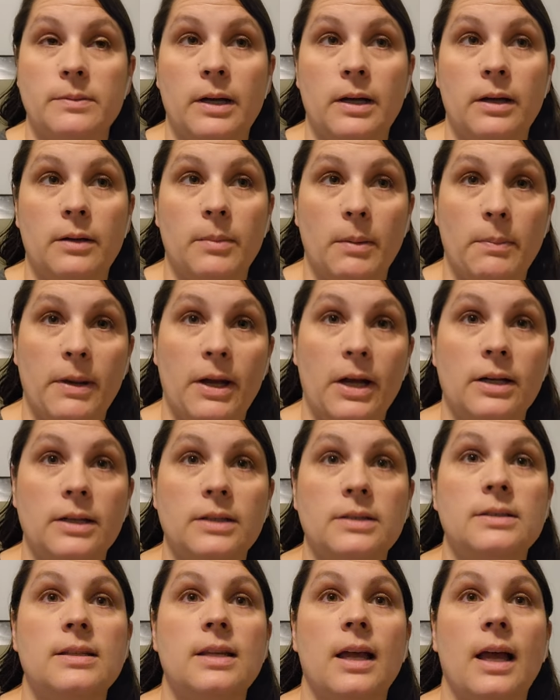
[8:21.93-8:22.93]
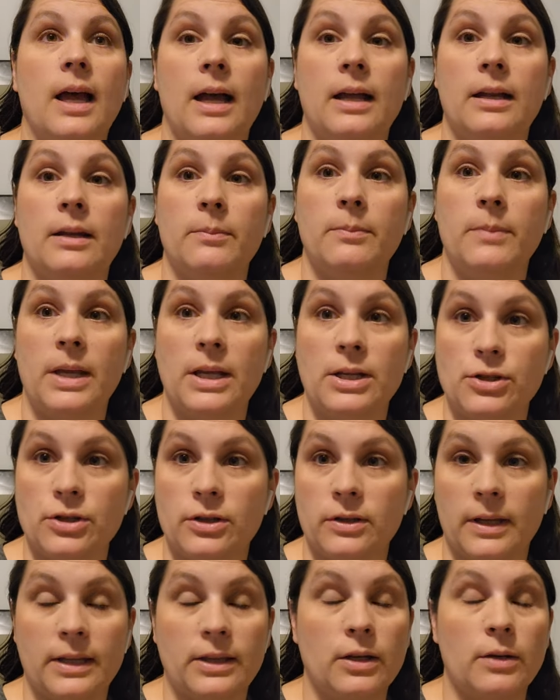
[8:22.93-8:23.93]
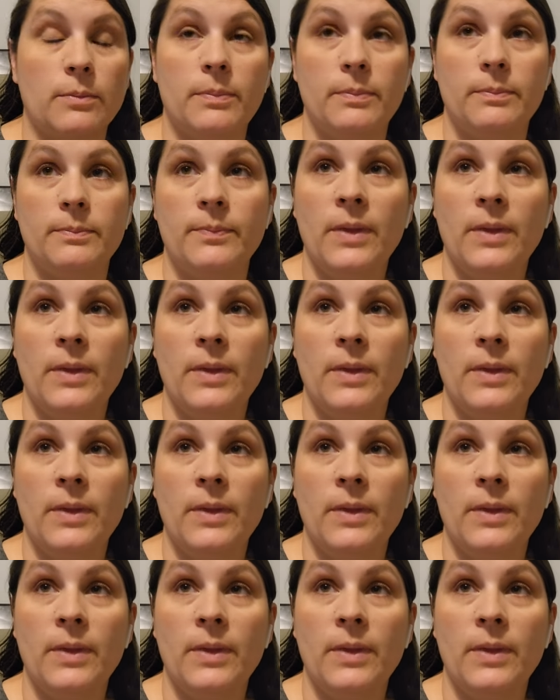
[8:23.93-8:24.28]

about my parents had a major, like their,